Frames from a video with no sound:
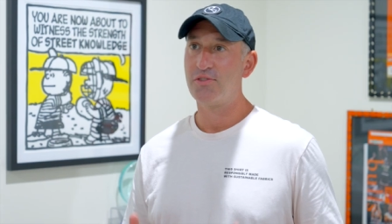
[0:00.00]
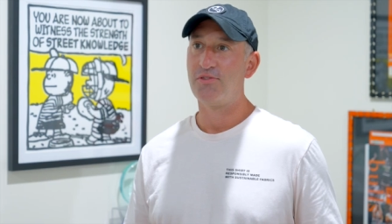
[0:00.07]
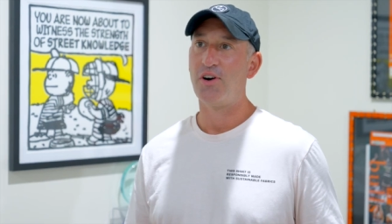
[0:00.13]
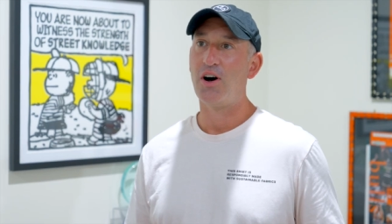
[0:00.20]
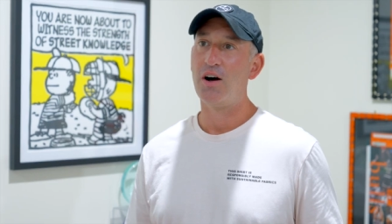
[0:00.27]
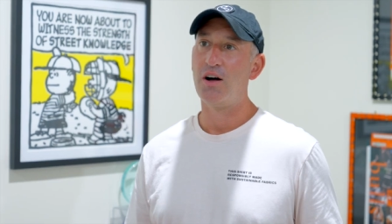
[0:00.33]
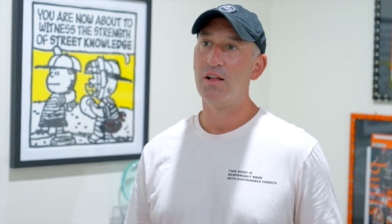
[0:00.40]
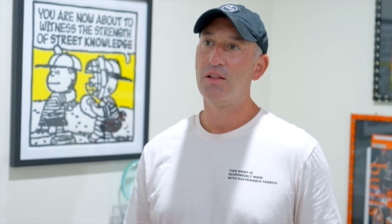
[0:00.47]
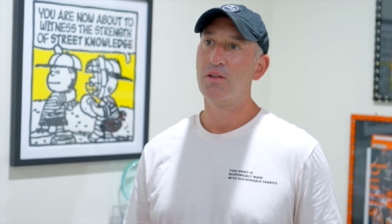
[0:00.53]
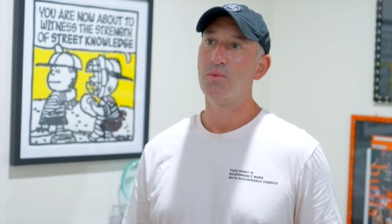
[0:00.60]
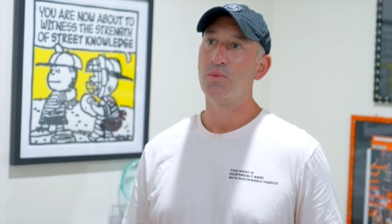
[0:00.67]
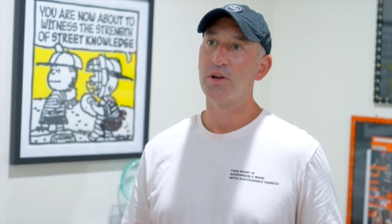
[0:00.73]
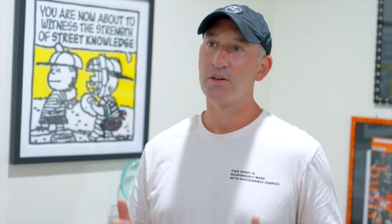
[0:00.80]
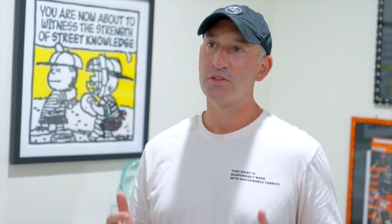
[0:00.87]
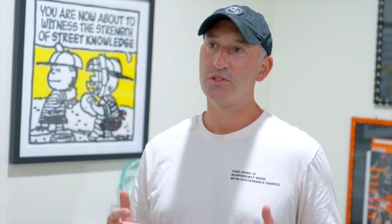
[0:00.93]
fall,
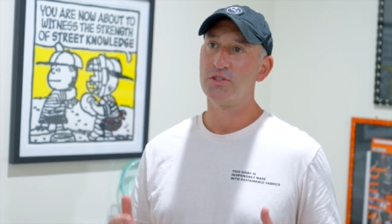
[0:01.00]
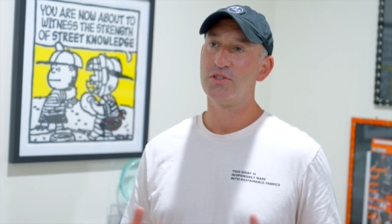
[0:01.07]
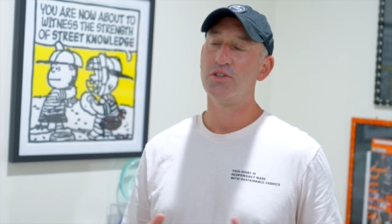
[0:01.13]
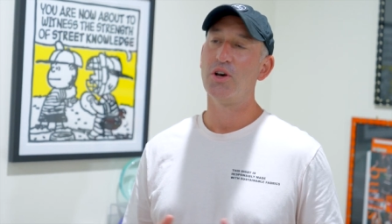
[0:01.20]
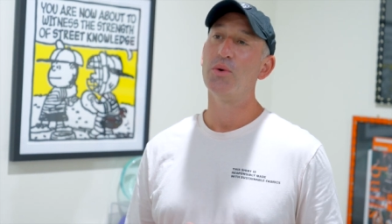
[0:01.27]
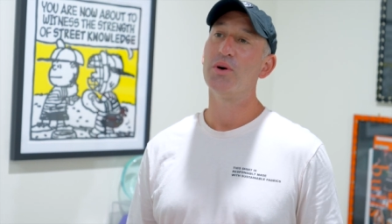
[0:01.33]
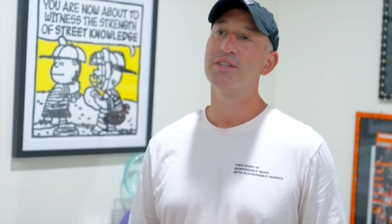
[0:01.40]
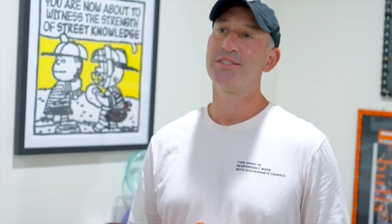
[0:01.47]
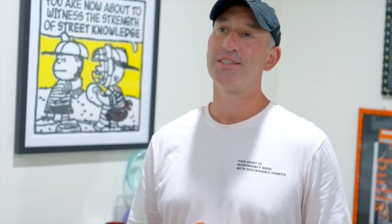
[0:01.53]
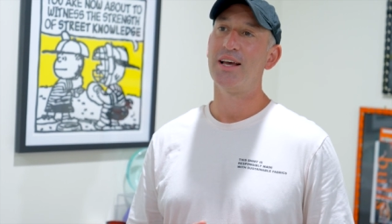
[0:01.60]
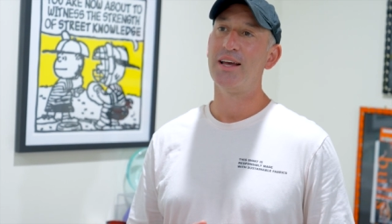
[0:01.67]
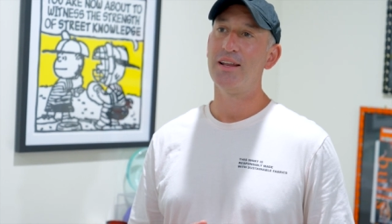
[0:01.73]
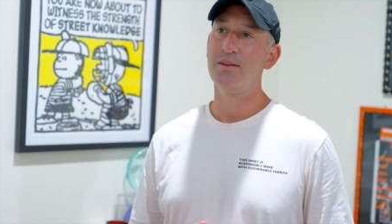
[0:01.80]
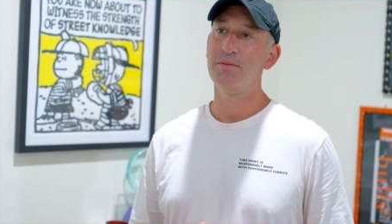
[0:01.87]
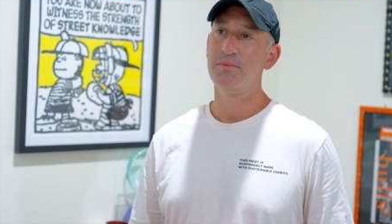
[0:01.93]
we are so
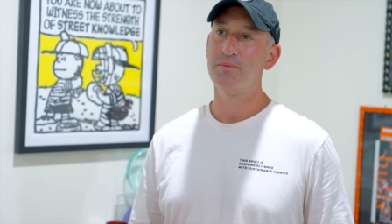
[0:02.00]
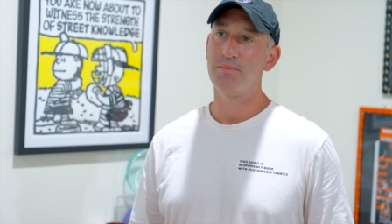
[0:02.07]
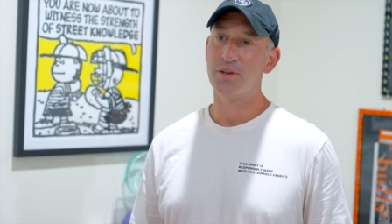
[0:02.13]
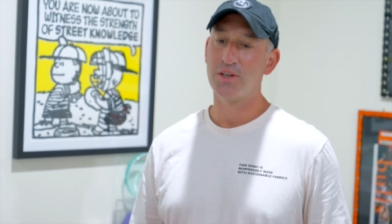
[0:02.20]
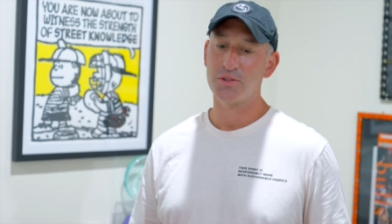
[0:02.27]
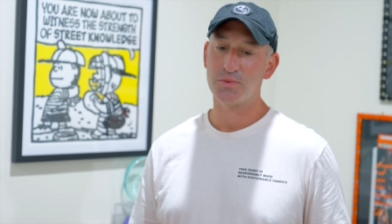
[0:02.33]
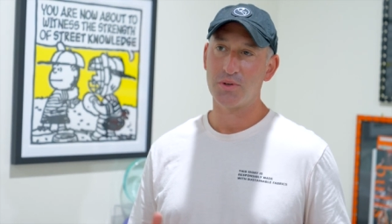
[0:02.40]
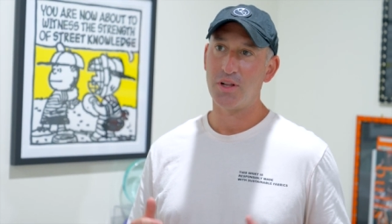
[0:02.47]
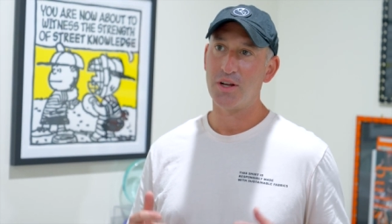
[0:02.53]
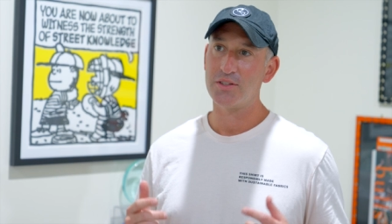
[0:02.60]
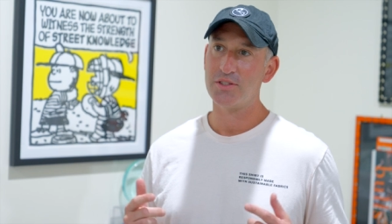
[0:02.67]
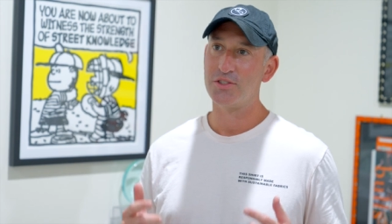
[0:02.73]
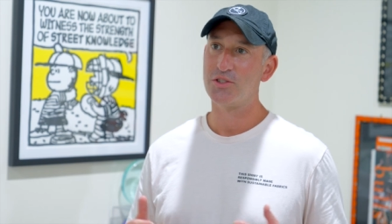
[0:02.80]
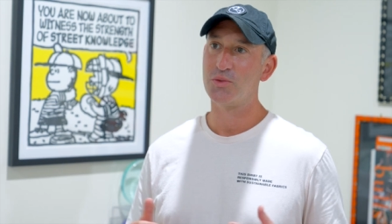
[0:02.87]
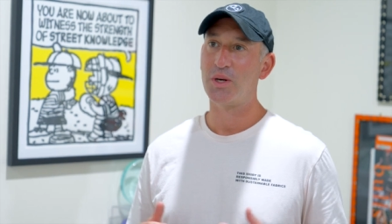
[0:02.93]
excited because we're
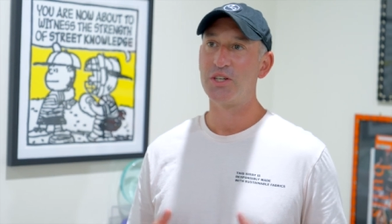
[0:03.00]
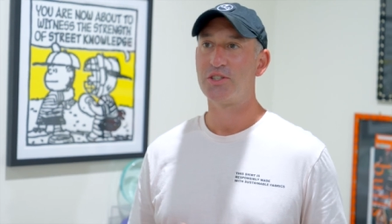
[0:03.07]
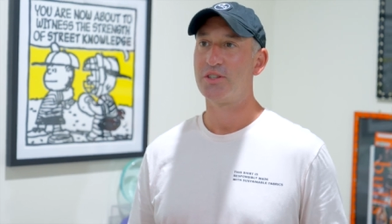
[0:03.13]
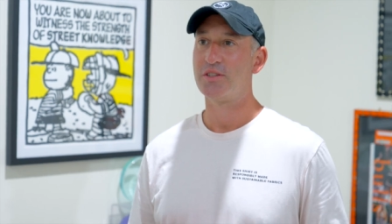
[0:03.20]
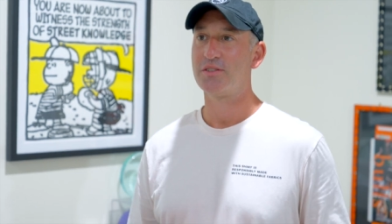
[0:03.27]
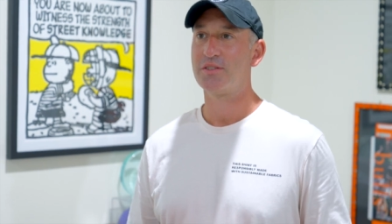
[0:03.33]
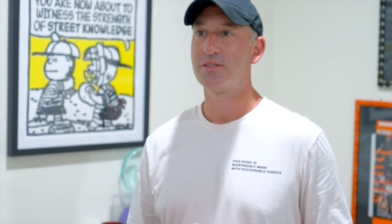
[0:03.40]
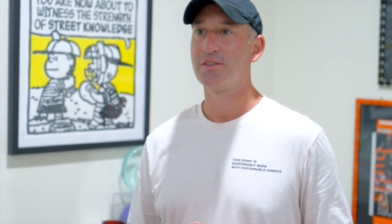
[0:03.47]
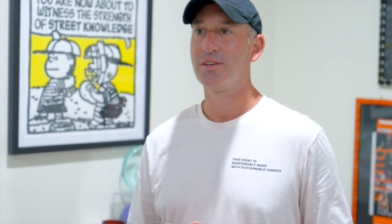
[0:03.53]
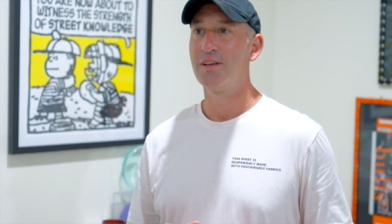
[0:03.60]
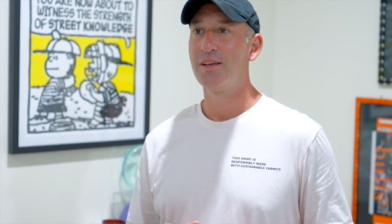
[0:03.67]
launching sweatshirts.